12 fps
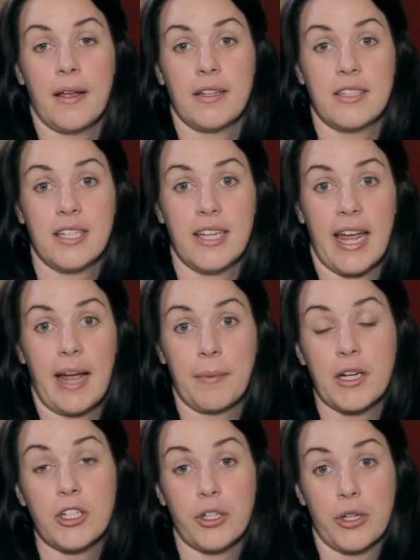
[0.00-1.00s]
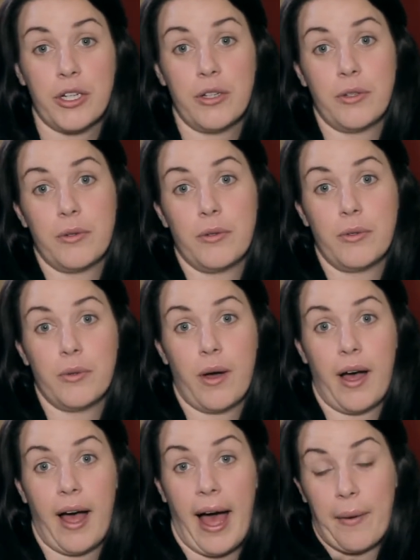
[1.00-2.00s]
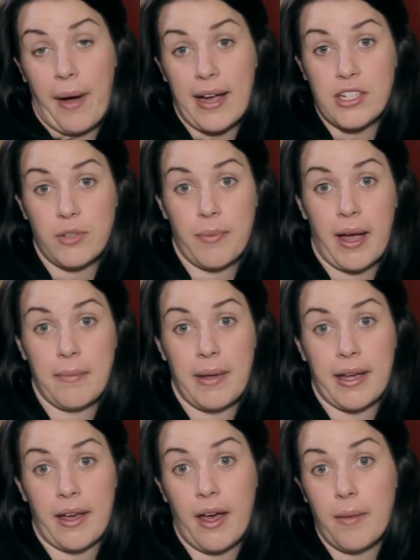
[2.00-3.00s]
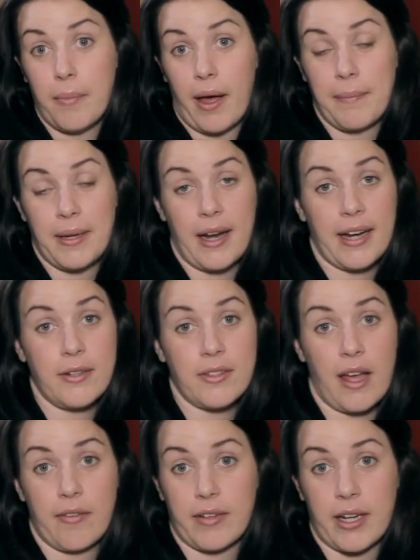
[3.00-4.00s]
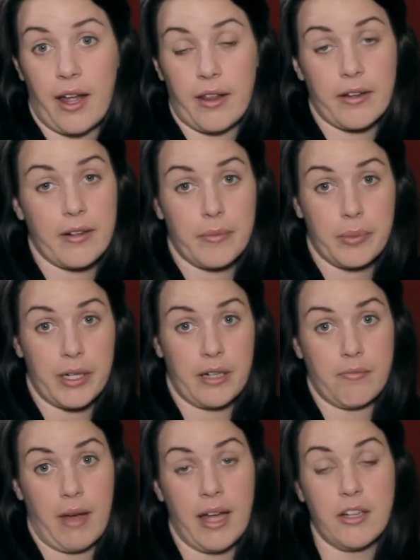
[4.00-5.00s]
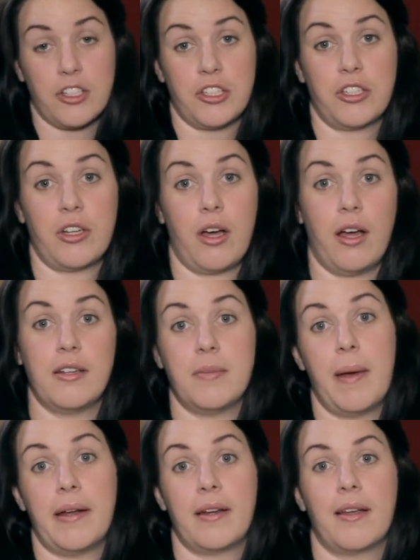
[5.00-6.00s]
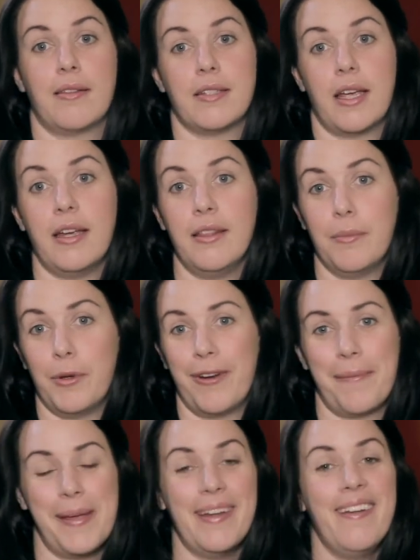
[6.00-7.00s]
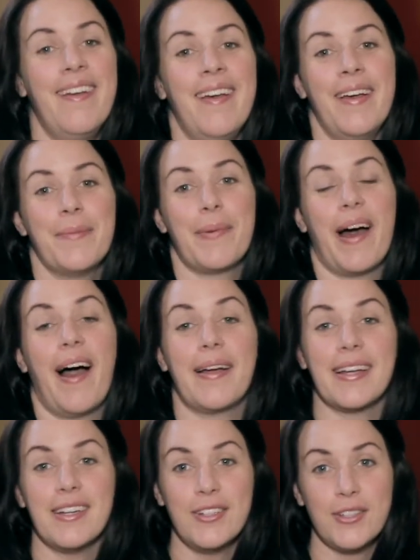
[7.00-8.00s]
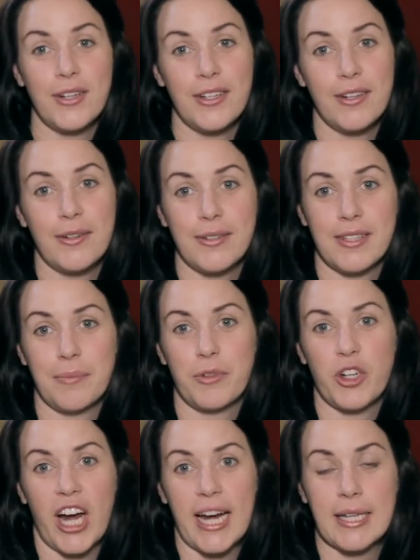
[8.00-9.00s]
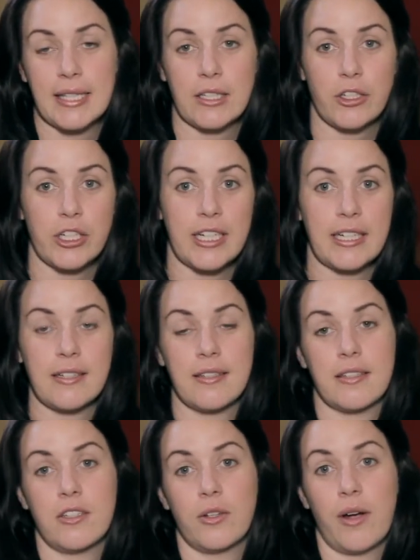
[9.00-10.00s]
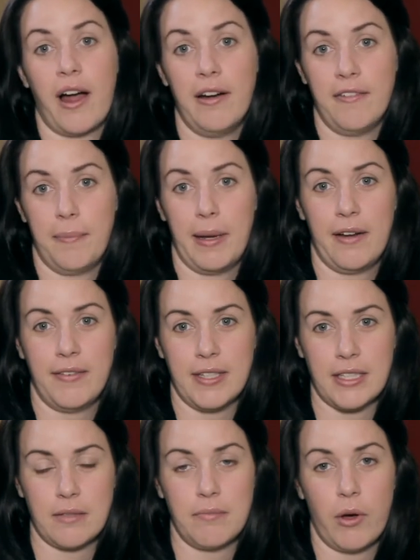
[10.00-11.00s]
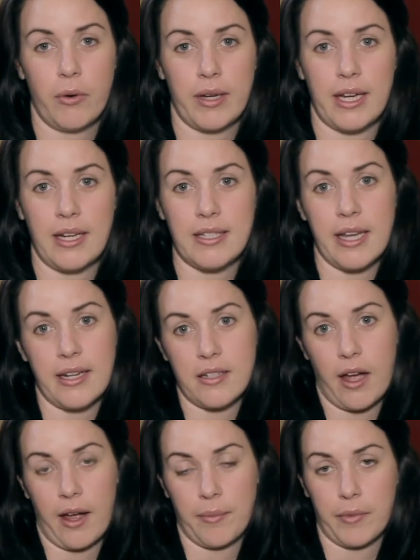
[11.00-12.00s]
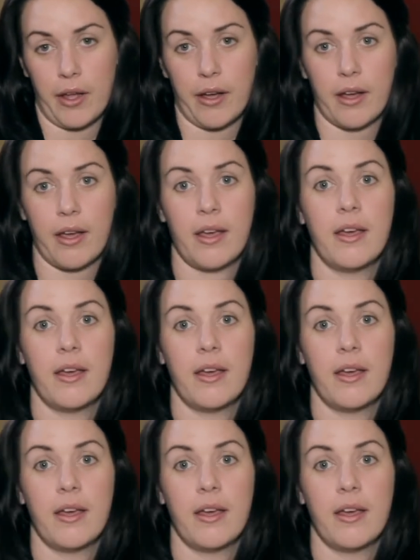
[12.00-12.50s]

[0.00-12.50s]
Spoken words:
today I'm going to show you how I do my makeup. I mean, I use every color pretty much, depending on the day and the mood I'm in. But I'm going to show you some grays and greens and do kind of a bit of a smoky daytime look